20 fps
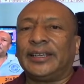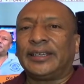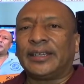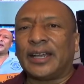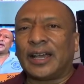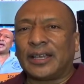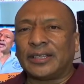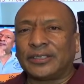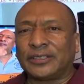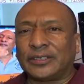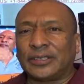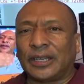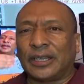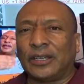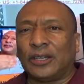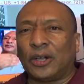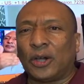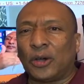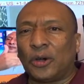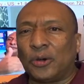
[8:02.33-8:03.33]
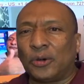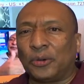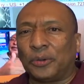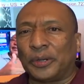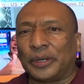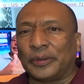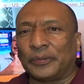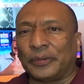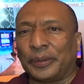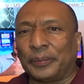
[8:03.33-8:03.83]
God said,
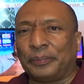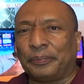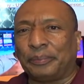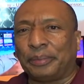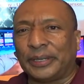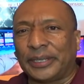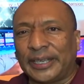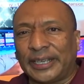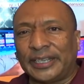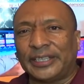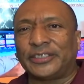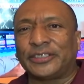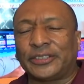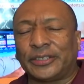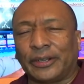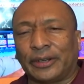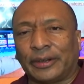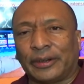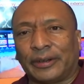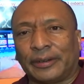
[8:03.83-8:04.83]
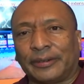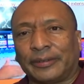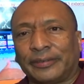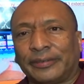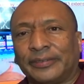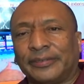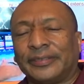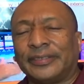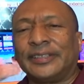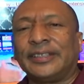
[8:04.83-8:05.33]
go and replenish the
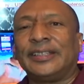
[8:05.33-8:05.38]
earth.